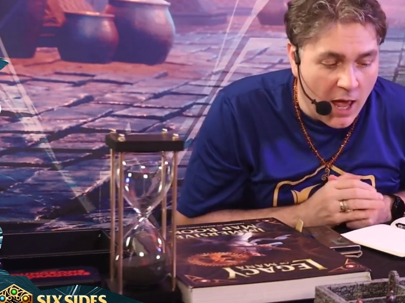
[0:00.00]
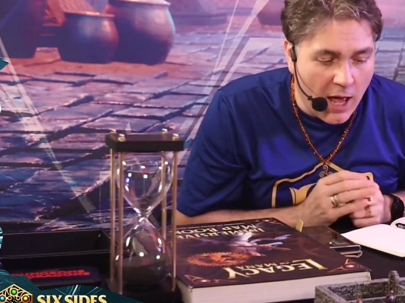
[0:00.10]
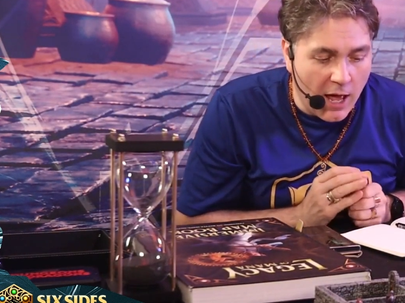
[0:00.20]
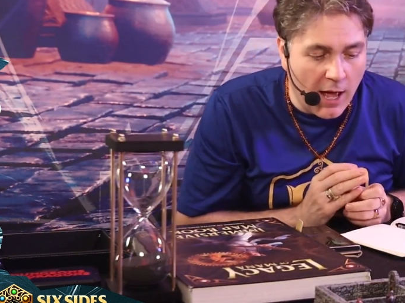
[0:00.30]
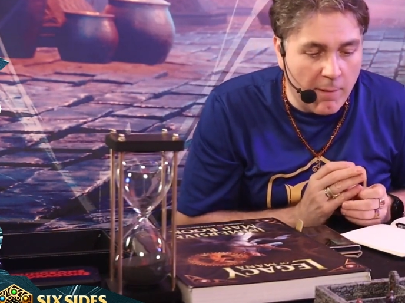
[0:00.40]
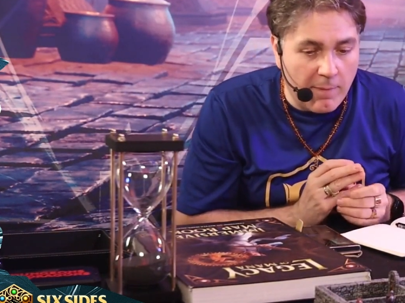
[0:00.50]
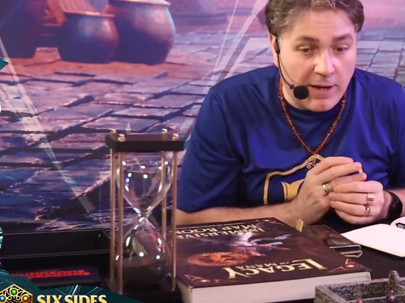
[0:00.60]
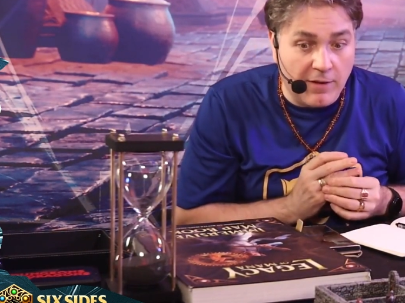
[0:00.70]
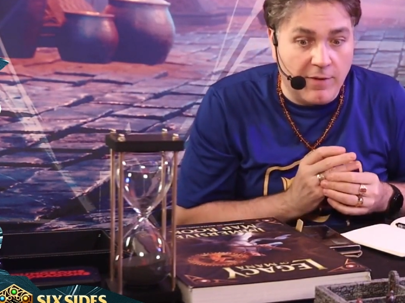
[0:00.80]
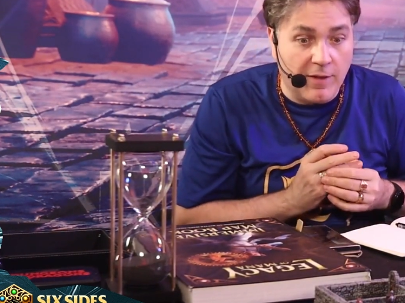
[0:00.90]
um,
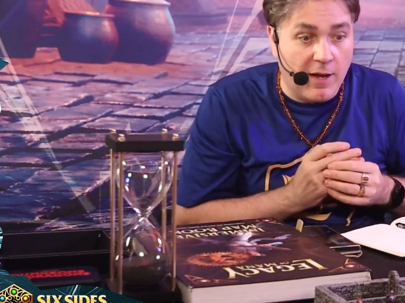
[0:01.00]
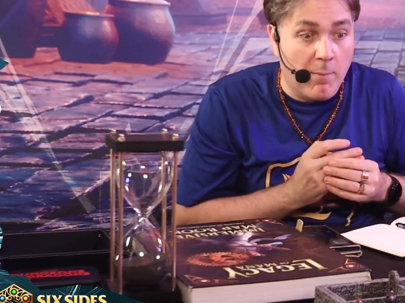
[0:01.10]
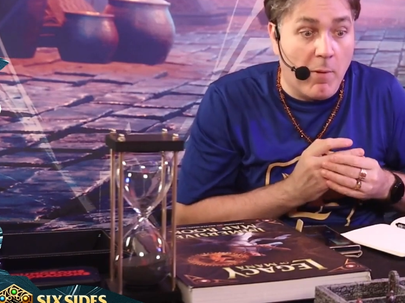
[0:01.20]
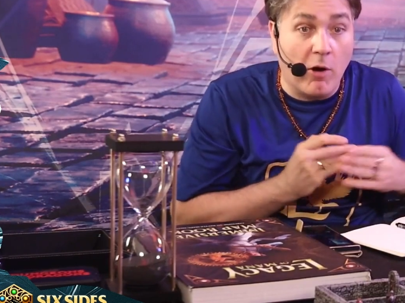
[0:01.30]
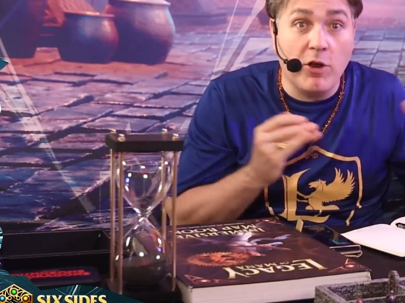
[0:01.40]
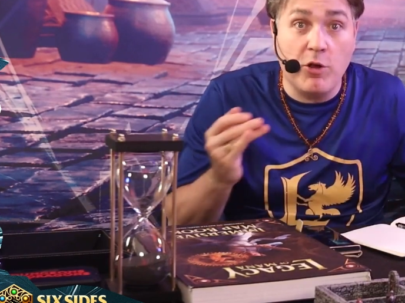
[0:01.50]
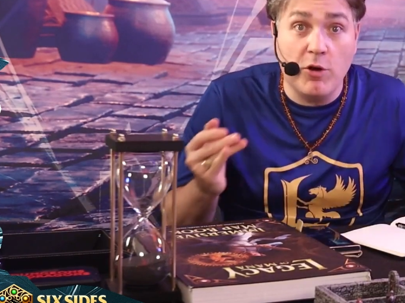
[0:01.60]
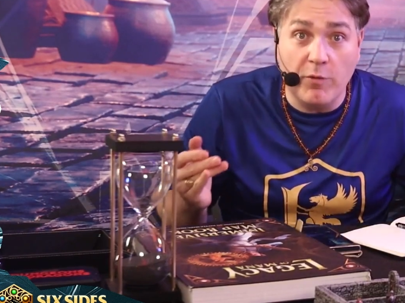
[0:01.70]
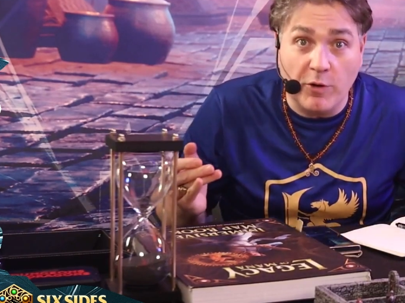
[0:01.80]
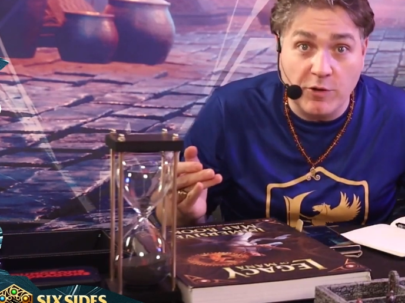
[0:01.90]
in the Imarian
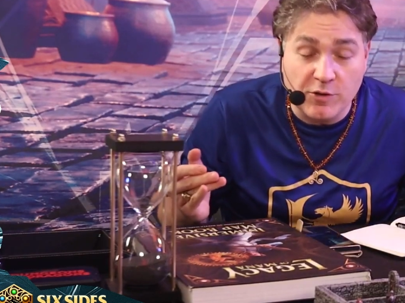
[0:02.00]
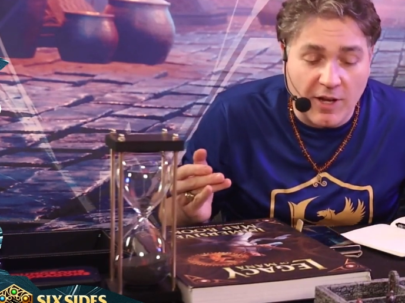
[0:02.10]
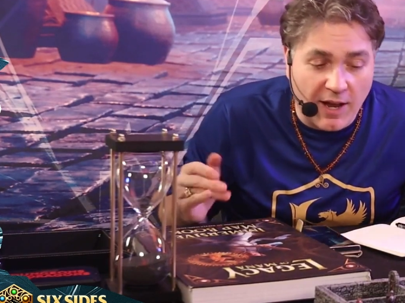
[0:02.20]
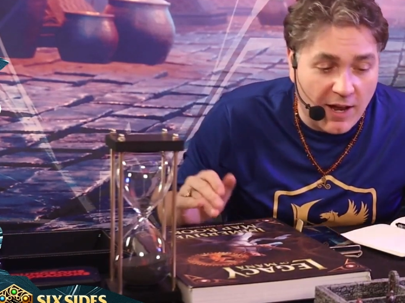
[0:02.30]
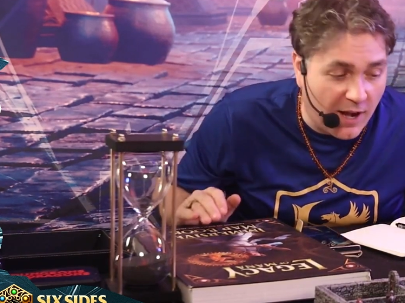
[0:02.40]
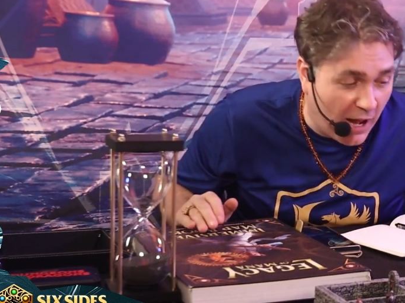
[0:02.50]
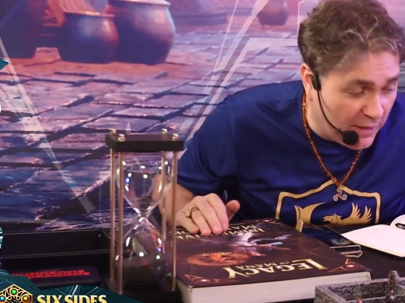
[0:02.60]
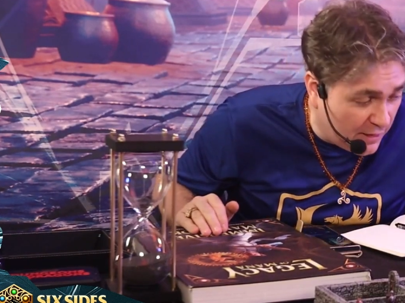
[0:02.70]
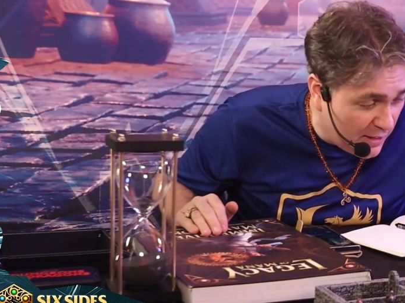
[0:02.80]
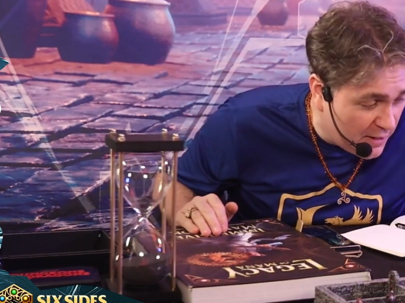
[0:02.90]
universe. And I
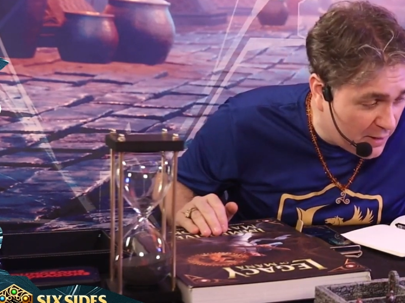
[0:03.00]
think